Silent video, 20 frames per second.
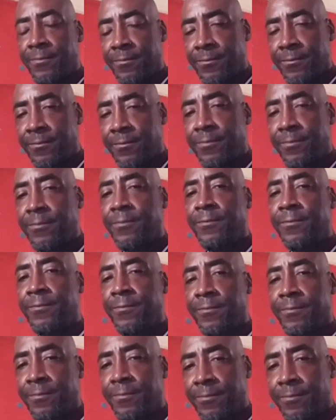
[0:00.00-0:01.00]

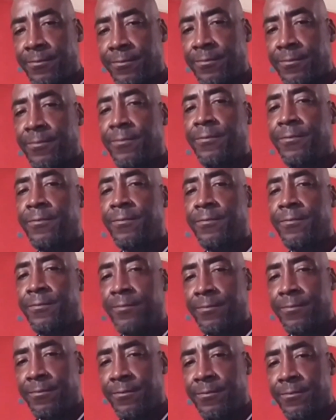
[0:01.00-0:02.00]

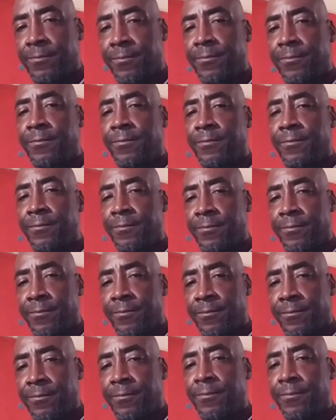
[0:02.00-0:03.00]

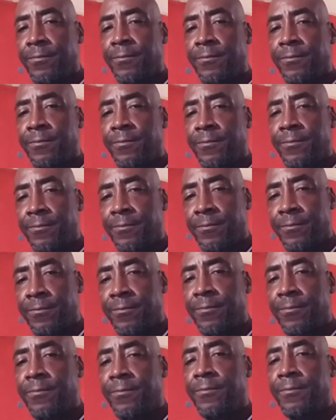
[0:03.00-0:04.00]

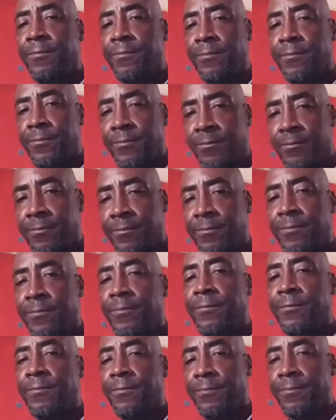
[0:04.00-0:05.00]

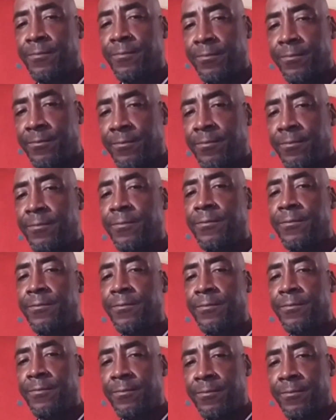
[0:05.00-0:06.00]

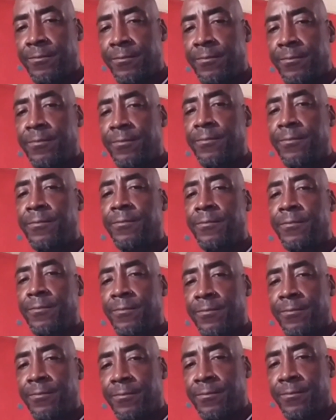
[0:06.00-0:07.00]

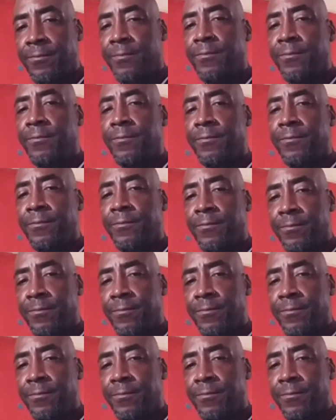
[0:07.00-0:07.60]
(silent)